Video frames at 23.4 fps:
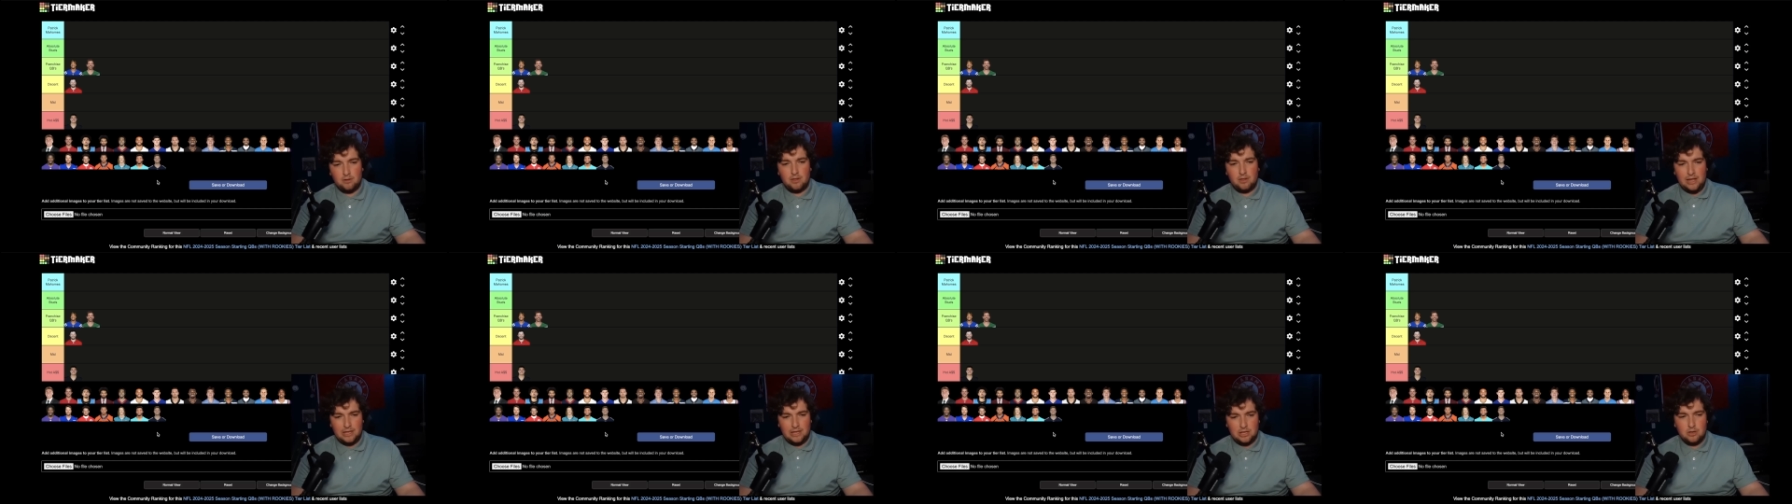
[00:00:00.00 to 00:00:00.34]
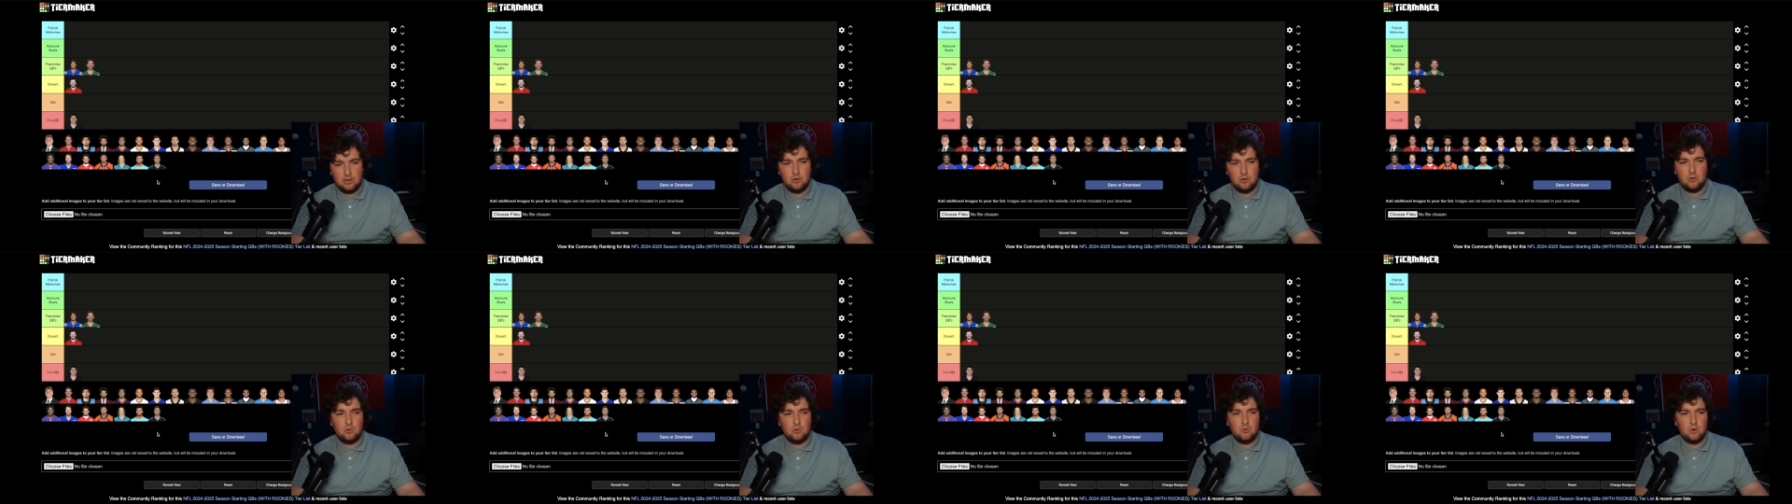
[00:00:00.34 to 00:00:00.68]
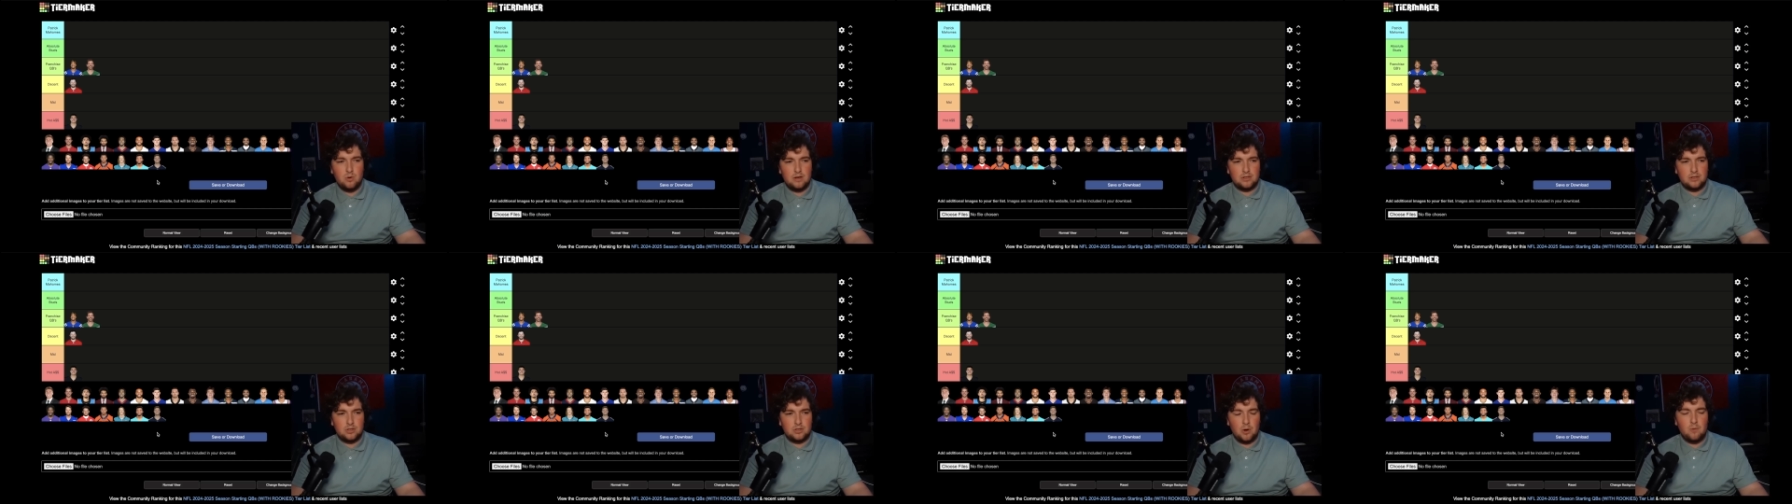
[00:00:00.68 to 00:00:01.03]
Like, you
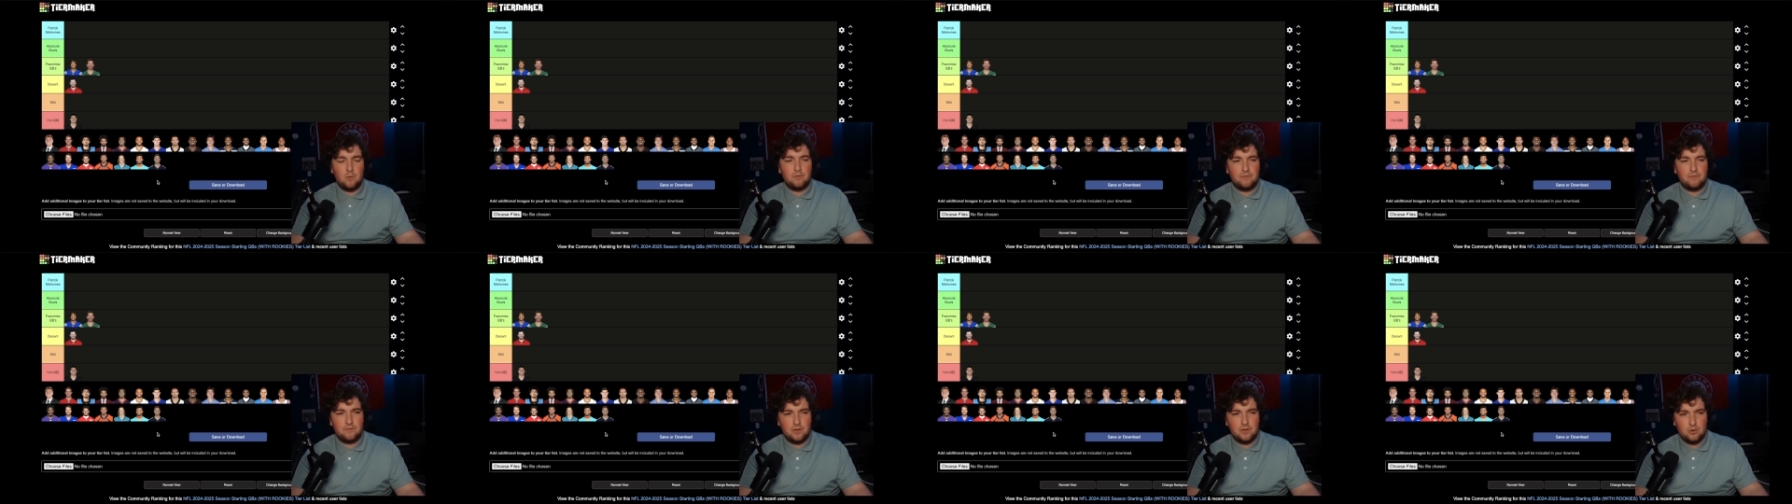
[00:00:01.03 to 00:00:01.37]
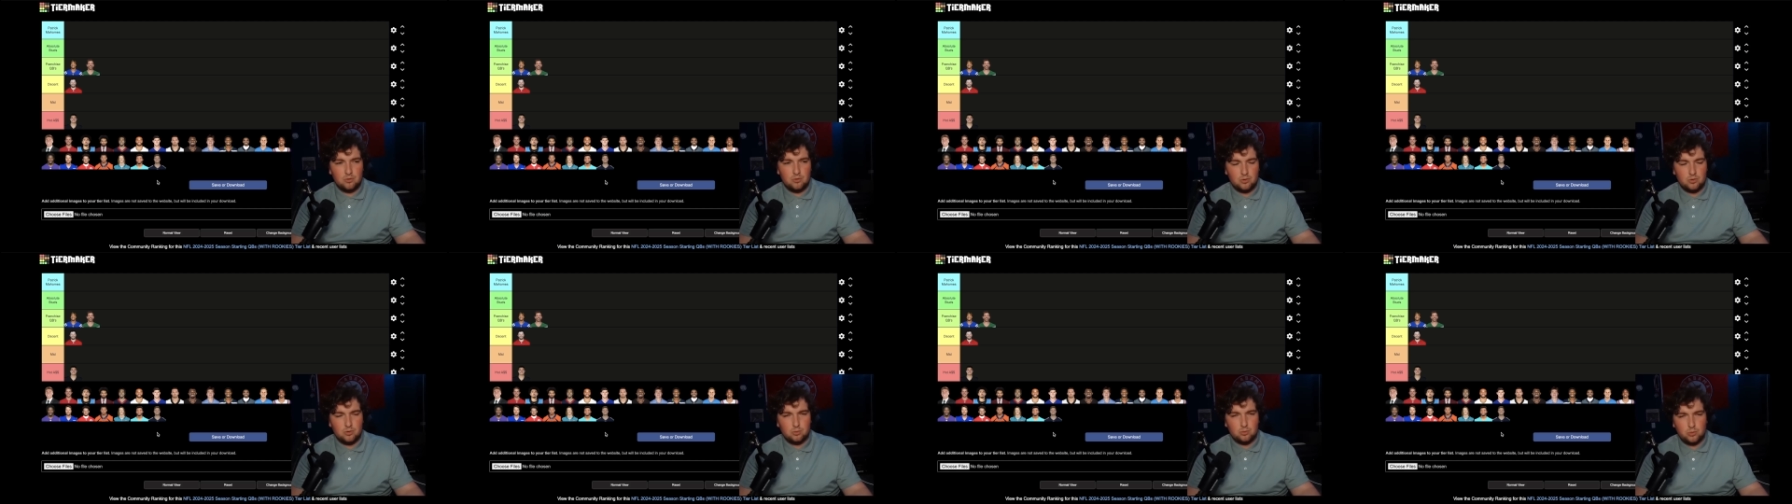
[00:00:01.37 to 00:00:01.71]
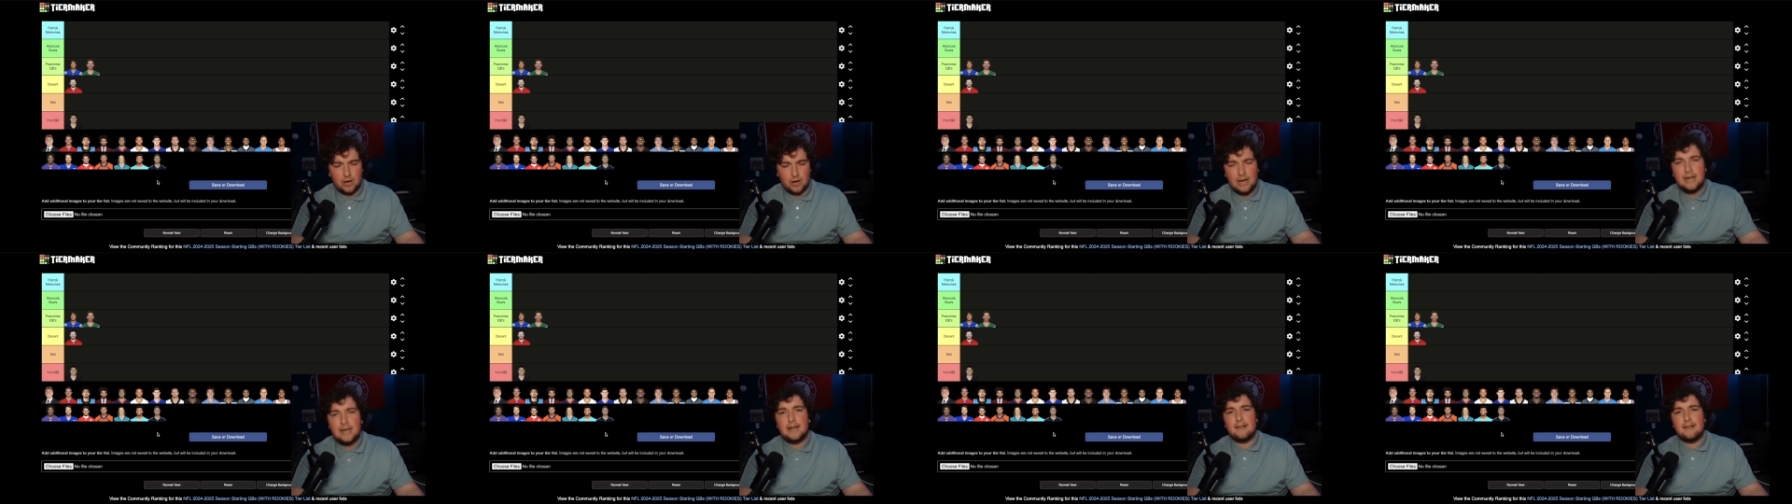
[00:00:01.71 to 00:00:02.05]
don't feel
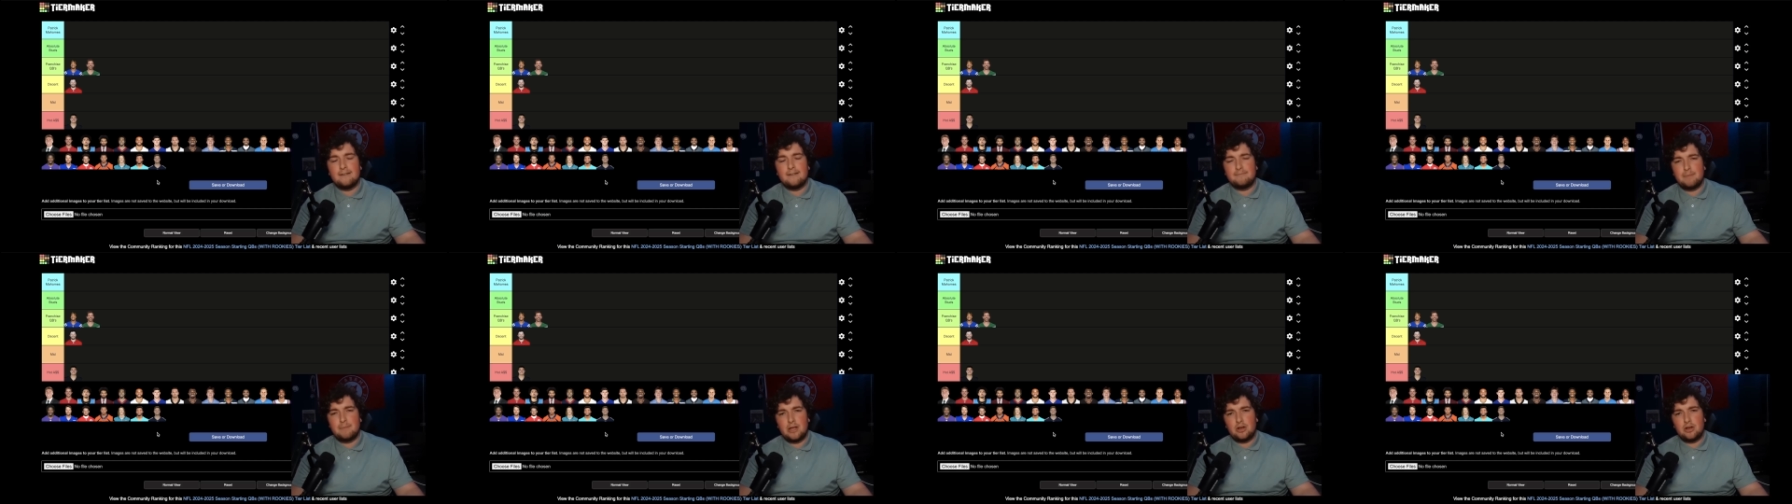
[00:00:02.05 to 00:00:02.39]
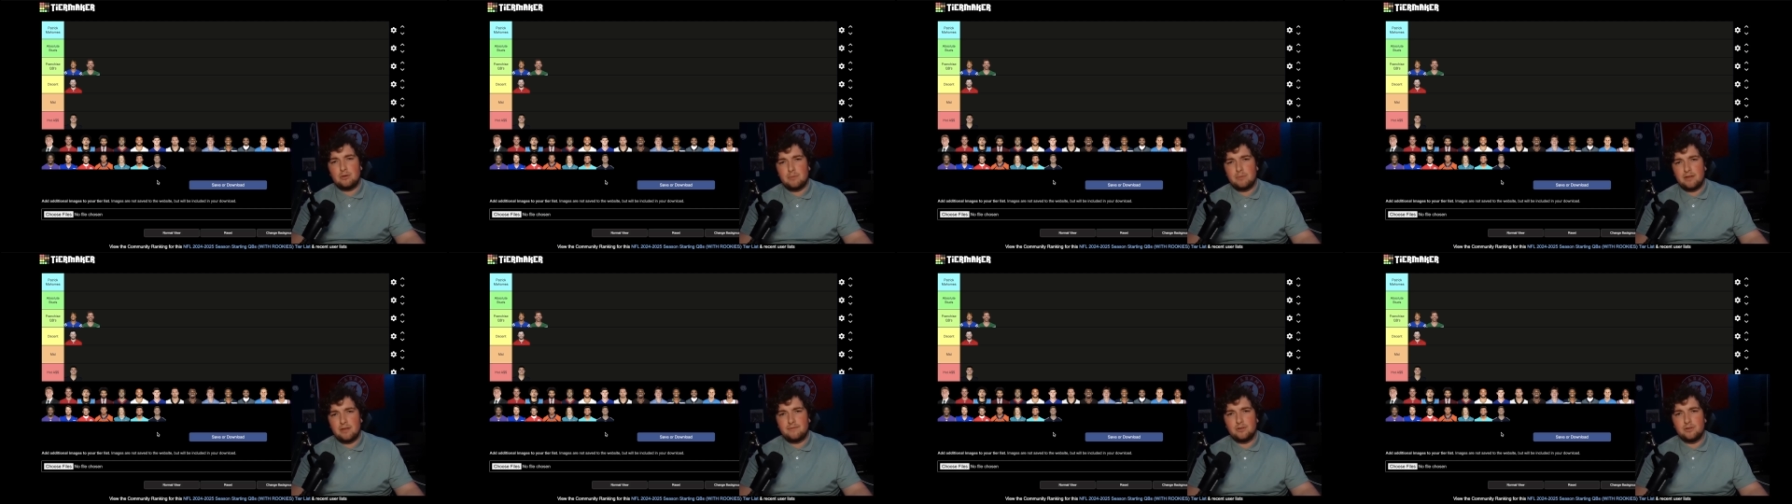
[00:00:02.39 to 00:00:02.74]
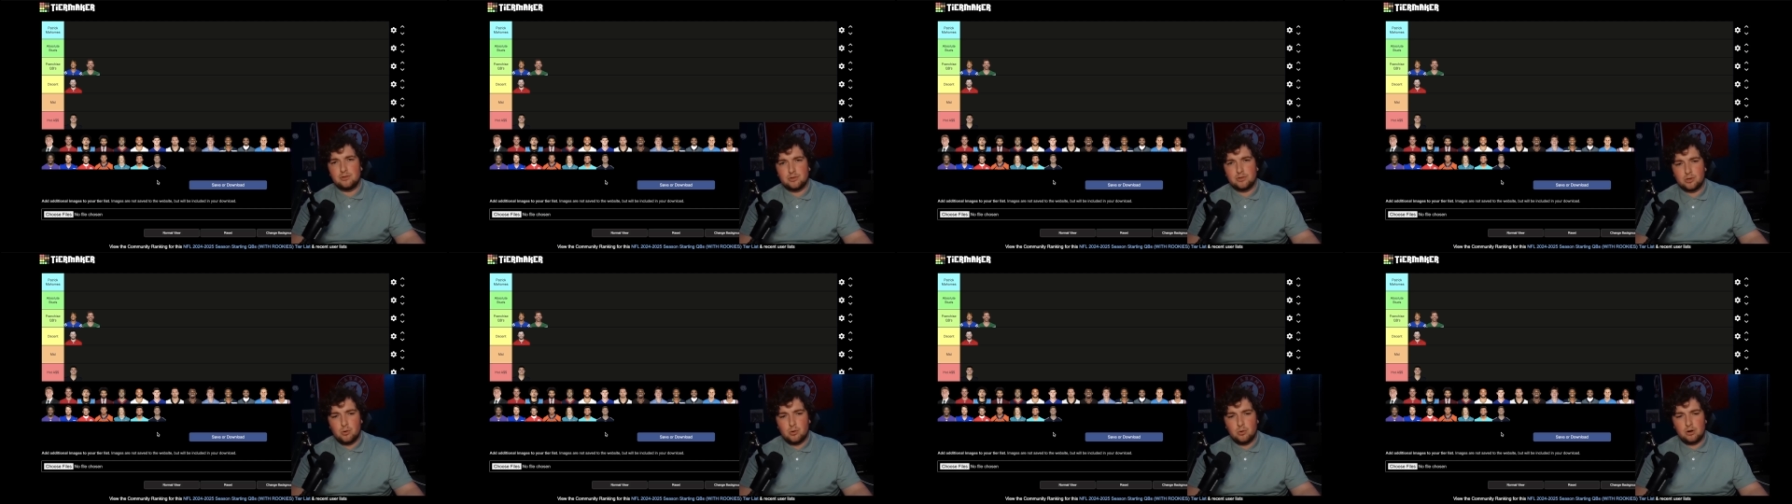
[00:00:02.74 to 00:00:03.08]
great if Baker Mayfield's
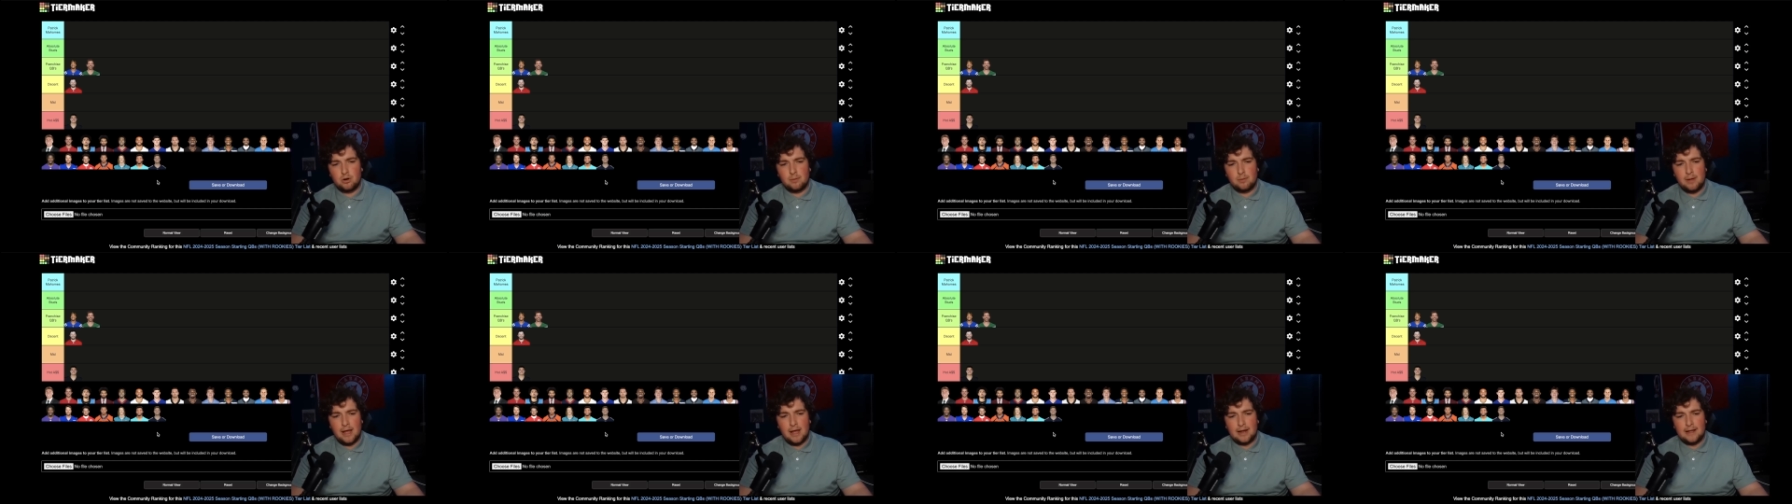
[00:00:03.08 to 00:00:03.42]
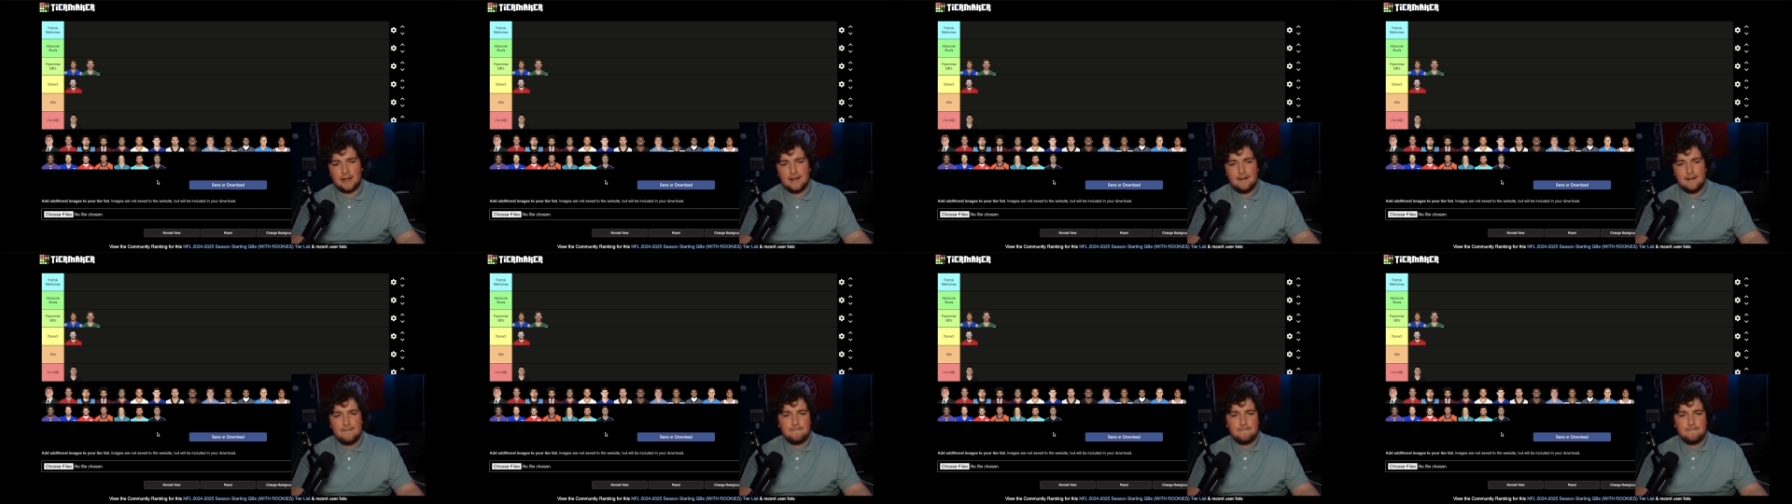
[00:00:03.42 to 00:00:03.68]
your quarterback.